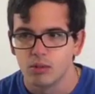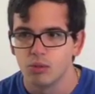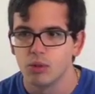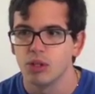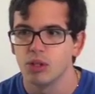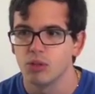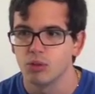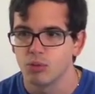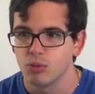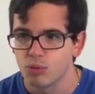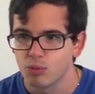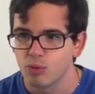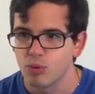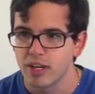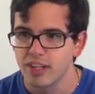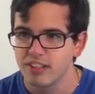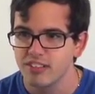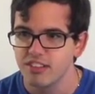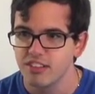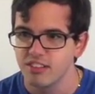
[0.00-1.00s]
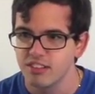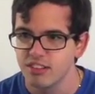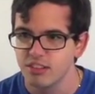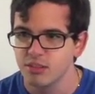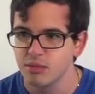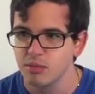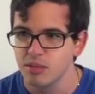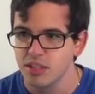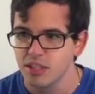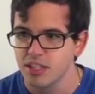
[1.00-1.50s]
Well,
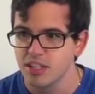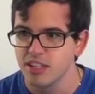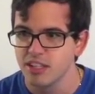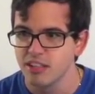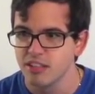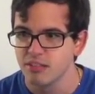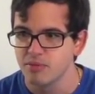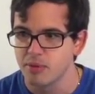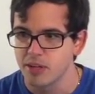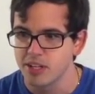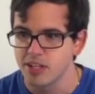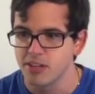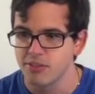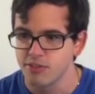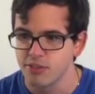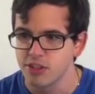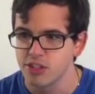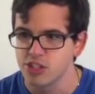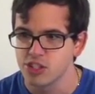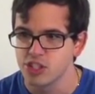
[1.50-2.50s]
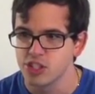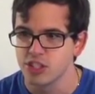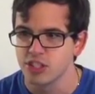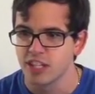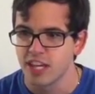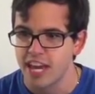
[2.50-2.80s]
racism is by definition